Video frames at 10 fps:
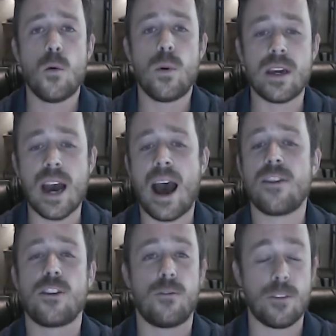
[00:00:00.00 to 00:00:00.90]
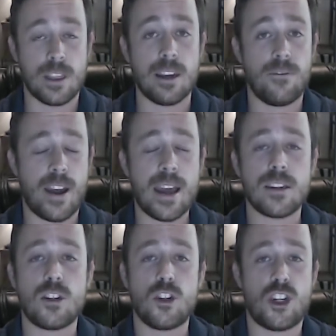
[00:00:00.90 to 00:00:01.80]
we got the
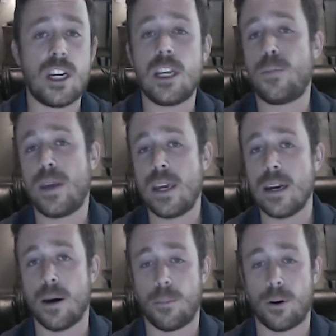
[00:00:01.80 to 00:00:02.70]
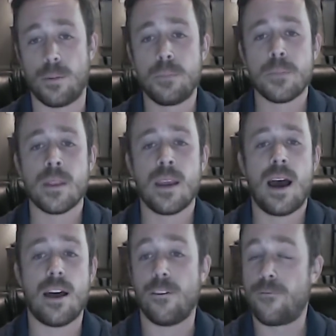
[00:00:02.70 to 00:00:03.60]
advanced GDP number,
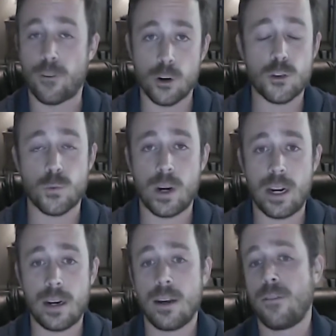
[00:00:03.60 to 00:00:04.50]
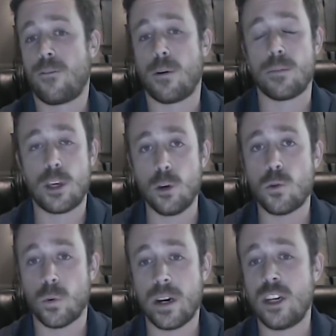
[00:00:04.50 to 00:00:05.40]
the first read from
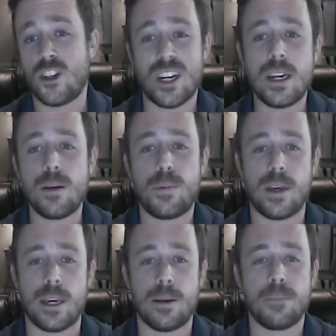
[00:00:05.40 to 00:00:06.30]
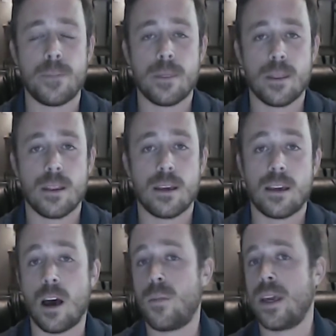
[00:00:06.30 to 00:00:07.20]
Q3 GDP
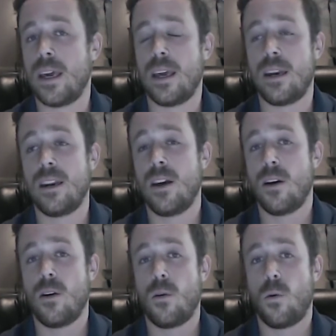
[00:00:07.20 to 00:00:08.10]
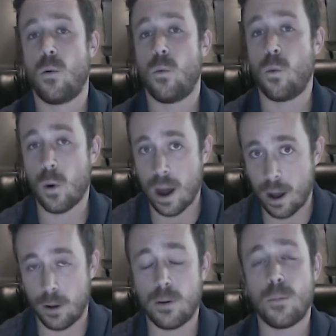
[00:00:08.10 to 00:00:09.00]
coming in
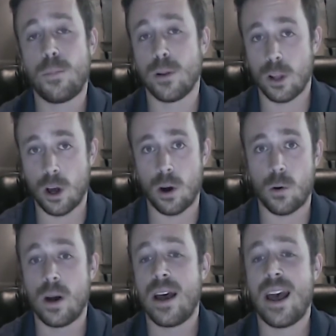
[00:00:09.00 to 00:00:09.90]
well below